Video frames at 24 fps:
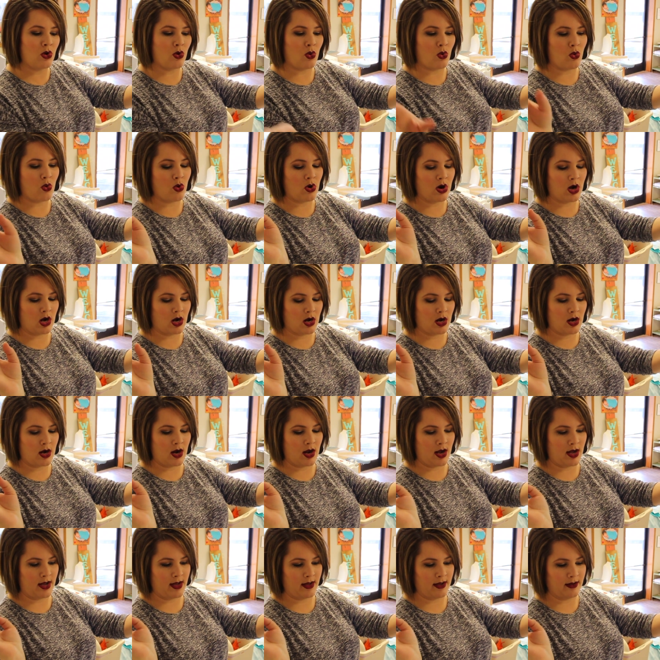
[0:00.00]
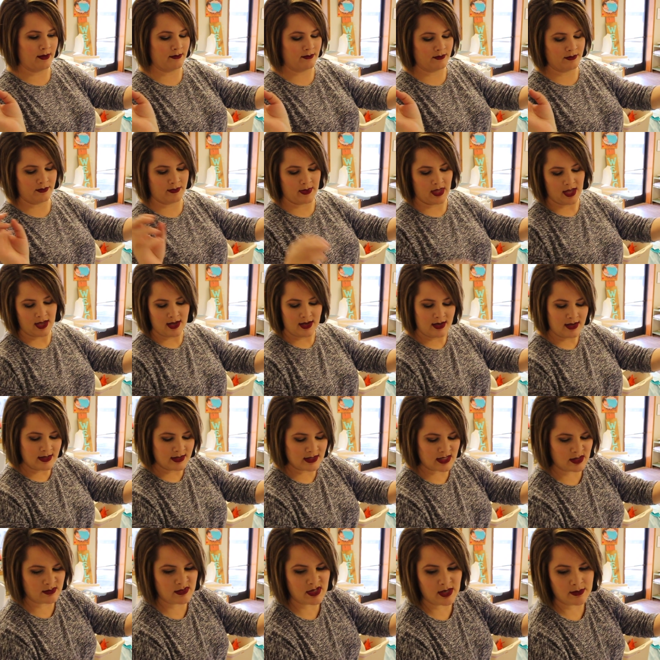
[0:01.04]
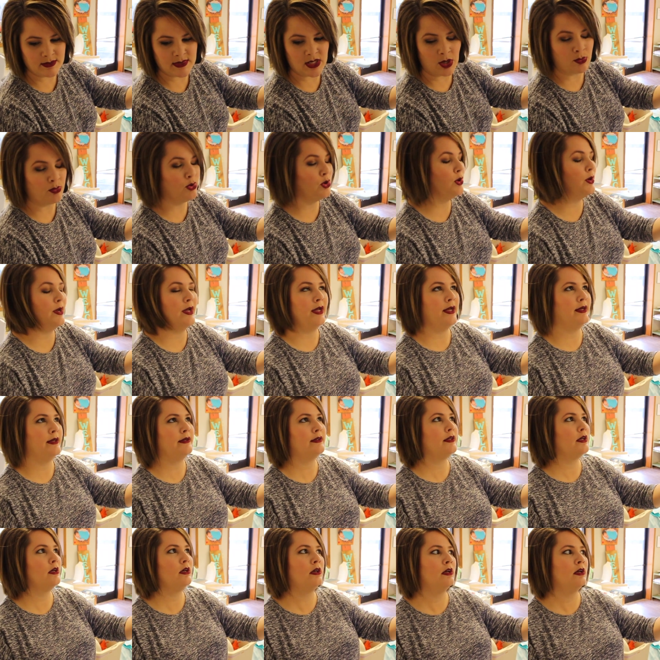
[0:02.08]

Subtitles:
or sometimes I'll put